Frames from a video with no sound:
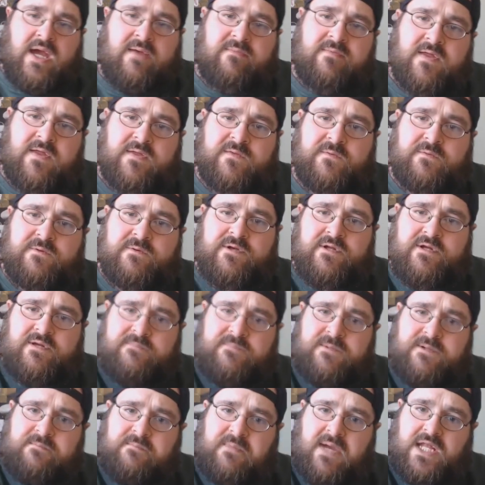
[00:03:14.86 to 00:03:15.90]
I had that loaded
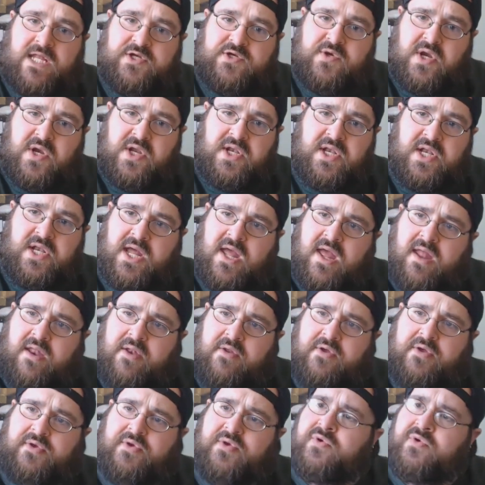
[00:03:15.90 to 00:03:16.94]
up in my
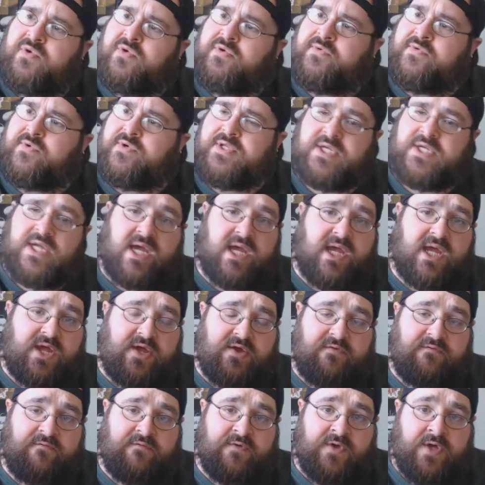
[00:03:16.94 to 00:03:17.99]
Dreadnought, which I
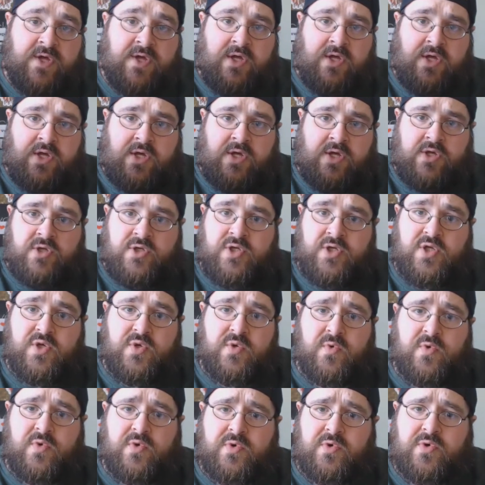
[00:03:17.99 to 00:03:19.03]
have
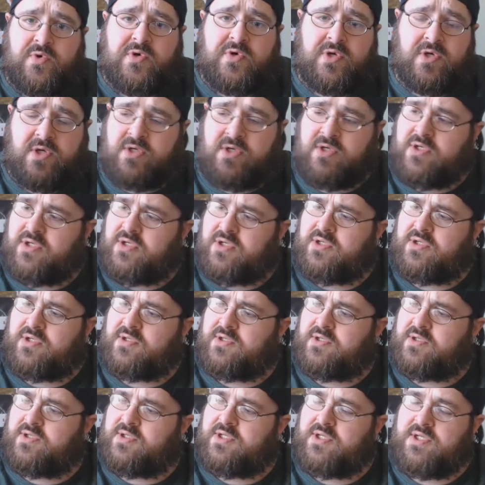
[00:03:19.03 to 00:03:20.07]
dual.
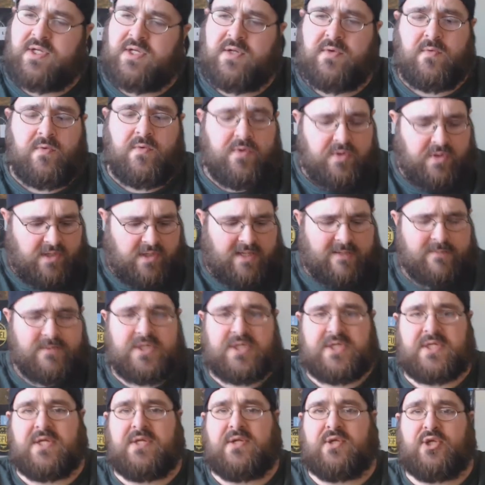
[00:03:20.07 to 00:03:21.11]
You know what?
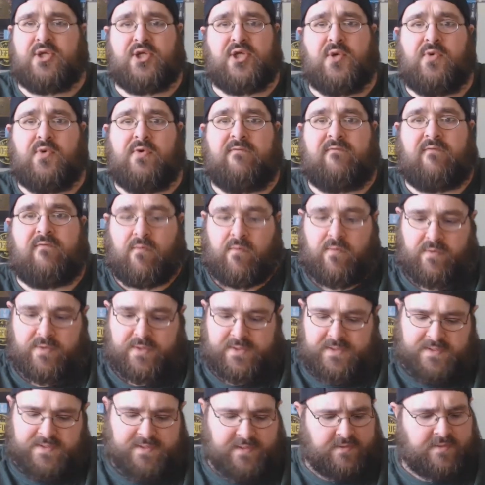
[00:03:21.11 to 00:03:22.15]
I'm just going to show it for
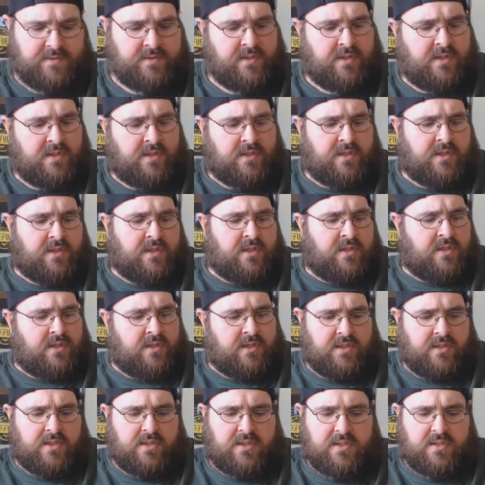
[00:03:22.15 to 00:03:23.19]
once.
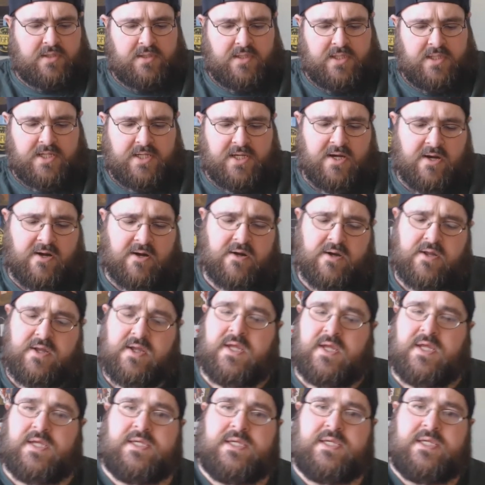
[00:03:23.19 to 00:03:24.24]
And there it
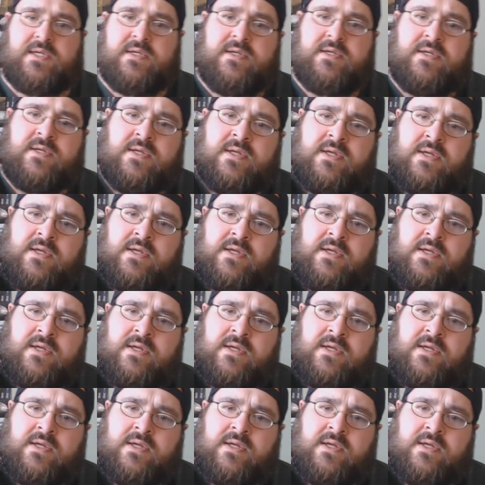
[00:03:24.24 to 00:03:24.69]
is.